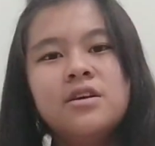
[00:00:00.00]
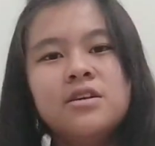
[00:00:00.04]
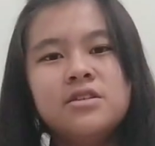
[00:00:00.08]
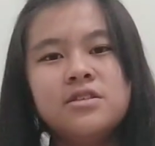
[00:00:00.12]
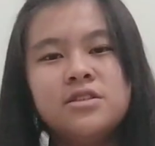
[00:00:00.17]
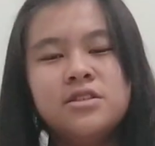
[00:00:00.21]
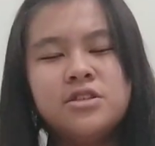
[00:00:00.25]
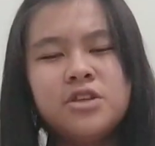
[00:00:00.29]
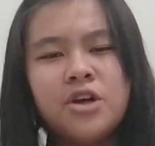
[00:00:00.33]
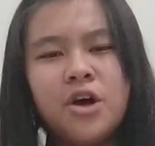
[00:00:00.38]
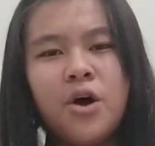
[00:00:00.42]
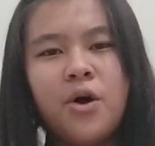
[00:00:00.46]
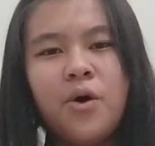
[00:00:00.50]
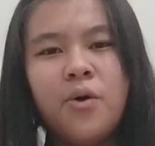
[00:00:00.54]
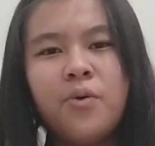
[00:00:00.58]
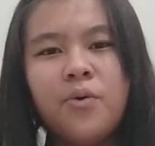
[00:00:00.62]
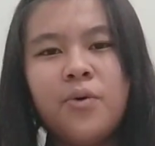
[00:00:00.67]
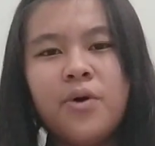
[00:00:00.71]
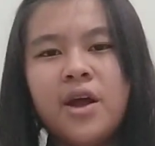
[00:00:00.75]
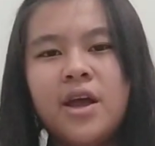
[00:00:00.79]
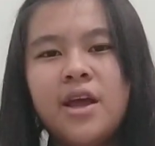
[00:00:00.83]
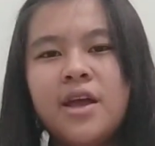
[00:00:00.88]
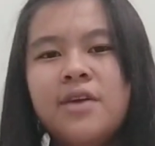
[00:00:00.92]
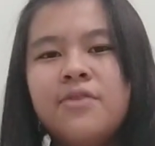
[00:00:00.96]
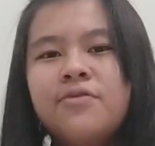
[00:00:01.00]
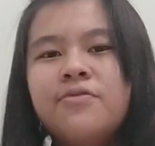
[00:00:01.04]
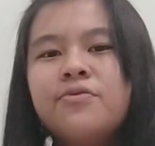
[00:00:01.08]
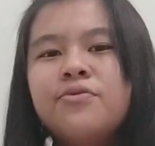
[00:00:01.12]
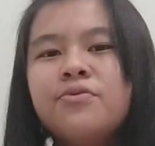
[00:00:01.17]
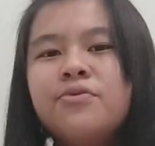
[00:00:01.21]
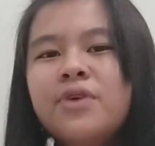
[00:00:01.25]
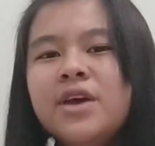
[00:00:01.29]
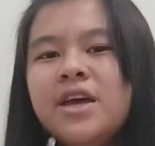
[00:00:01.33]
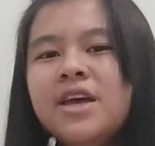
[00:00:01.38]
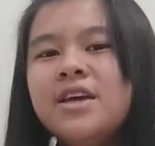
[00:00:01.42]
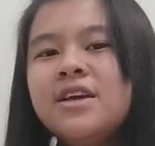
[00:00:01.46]
So if
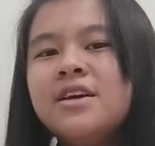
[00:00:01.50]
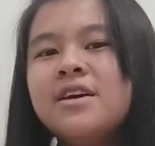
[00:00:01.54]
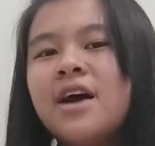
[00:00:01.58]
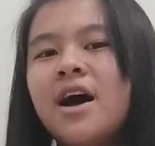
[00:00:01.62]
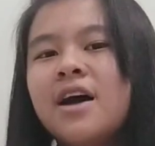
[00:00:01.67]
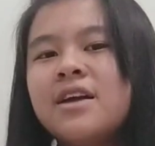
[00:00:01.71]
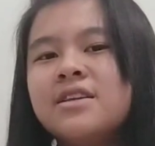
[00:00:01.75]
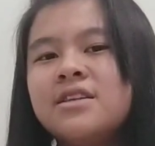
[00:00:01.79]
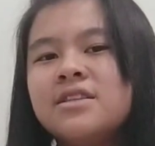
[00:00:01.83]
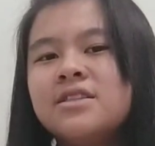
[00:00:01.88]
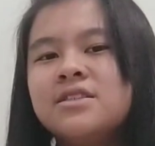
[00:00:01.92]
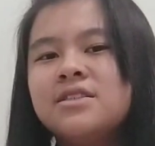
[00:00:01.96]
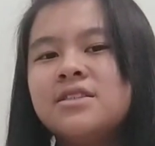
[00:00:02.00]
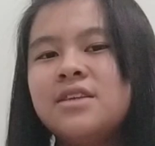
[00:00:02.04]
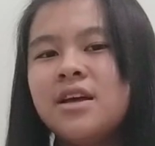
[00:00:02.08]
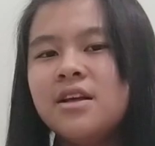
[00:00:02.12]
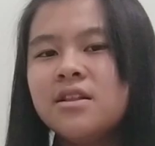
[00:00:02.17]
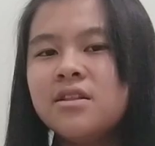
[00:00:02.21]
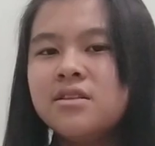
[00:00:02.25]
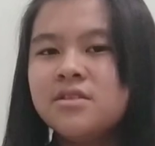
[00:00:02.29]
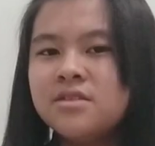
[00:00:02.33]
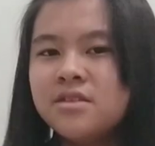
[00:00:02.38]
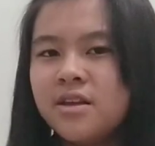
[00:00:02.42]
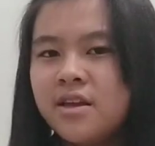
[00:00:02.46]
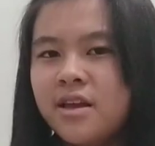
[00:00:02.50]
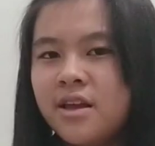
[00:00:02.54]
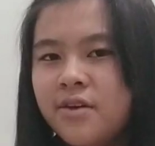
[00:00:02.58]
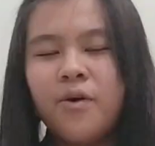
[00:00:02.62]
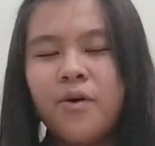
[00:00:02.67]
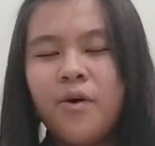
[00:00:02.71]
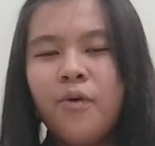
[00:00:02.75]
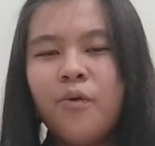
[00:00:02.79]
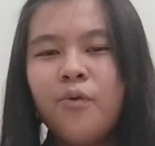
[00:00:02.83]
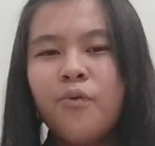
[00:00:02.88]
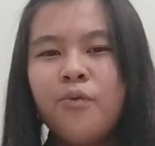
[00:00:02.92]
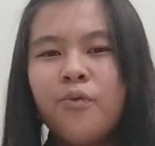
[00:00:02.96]
we got the talent,
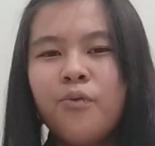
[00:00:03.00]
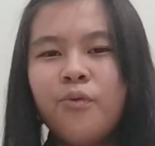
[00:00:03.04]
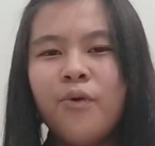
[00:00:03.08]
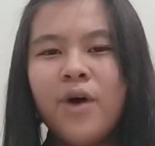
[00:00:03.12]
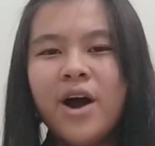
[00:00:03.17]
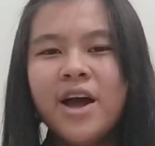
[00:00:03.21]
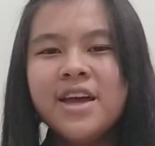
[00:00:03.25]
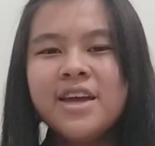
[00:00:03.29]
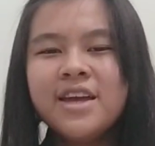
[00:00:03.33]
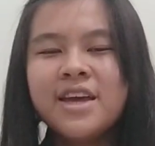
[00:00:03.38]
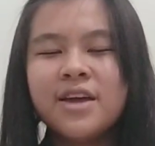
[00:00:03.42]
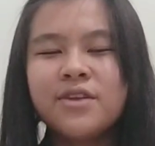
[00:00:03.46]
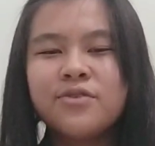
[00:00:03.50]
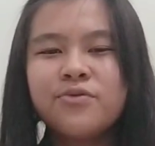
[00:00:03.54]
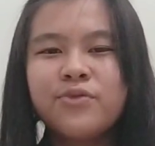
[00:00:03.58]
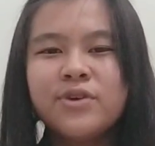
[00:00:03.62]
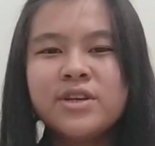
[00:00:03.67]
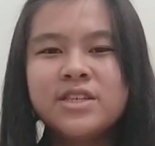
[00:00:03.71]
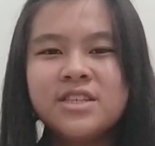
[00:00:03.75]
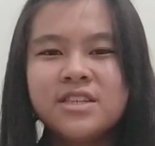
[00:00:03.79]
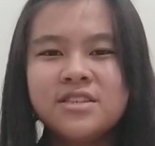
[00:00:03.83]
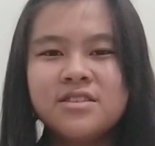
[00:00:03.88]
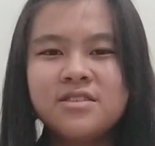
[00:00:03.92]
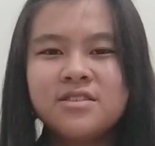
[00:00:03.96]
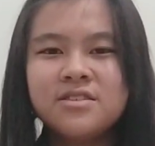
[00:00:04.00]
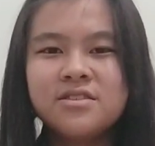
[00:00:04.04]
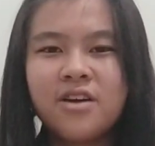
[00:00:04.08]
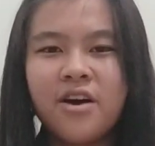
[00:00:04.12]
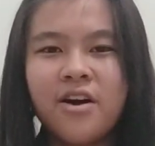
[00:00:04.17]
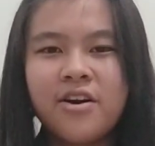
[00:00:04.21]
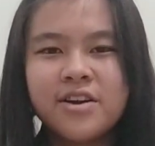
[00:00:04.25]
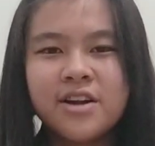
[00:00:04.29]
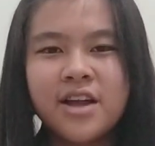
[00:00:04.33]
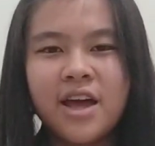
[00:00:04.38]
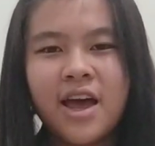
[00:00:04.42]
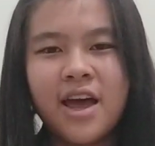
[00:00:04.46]
why can't we just
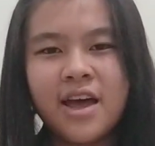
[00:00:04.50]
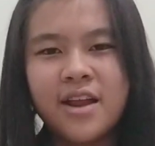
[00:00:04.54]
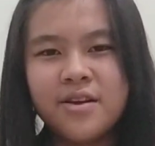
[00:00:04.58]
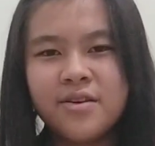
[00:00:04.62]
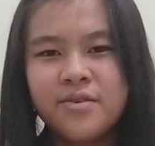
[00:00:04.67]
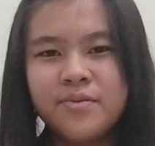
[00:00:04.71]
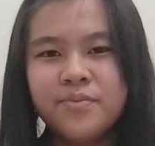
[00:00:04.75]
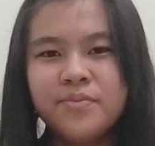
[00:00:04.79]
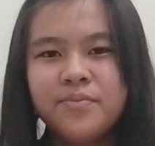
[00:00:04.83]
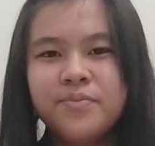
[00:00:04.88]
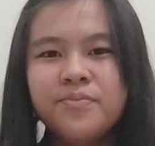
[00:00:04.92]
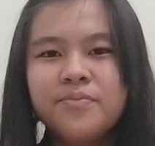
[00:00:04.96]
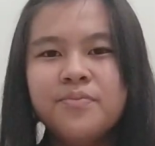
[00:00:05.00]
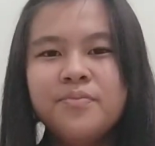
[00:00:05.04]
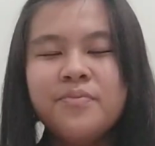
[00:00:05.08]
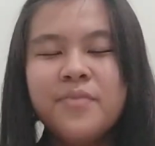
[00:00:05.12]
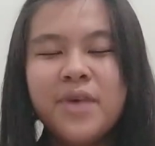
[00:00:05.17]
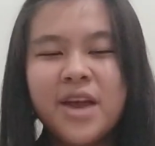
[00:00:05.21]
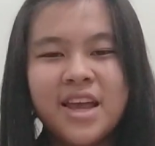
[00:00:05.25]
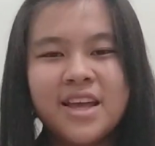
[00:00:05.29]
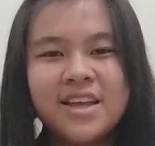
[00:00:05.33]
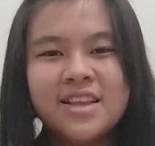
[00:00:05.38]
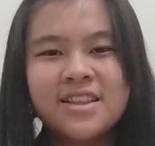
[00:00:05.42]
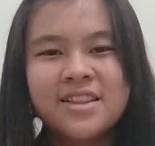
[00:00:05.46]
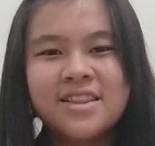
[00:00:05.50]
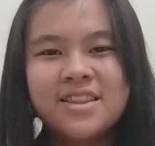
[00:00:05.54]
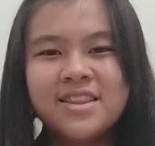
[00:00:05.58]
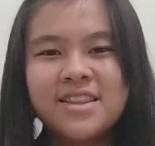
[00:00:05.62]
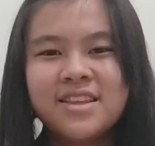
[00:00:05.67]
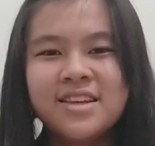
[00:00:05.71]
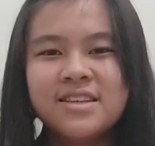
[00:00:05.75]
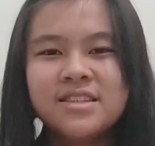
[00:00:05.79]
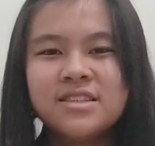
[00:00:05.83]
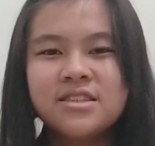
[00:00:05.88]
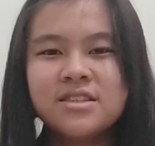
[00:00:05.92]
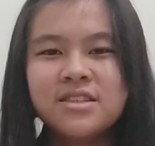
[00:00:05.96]
start and make
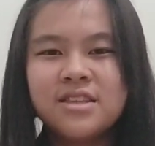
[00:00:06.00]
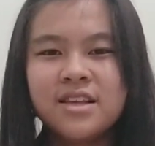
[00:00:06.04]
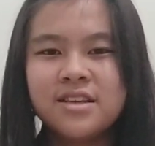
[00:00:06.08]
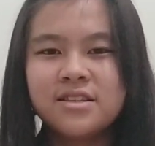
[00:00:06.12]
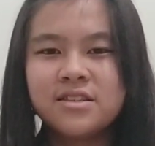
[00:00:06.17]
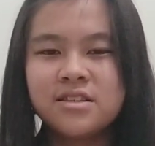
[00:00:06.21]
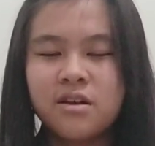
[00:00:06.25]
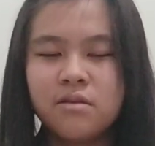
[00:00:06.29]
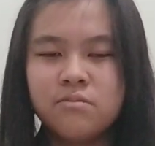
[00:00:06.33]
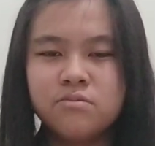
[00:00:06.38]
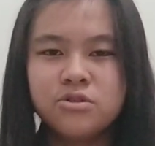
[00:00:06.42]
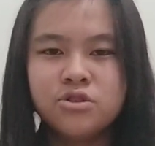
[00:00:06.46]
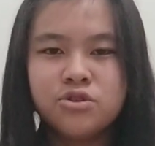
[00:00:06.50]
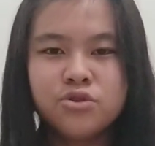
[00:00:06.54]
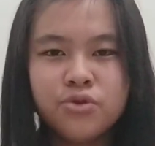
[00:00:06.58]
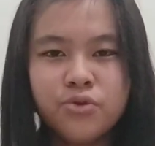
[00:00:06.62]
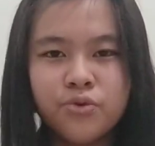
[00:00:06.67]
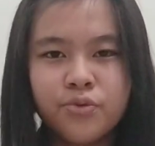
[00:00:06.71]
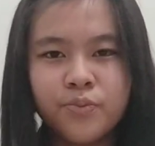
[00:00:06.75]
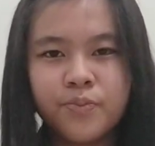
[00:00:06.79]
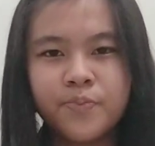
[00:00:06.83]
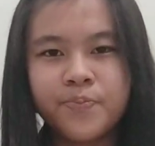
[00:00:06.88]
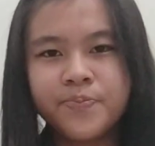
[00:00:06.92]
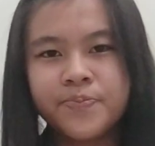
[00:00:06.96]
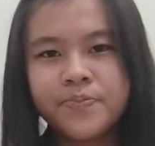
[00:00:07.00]
these things come true?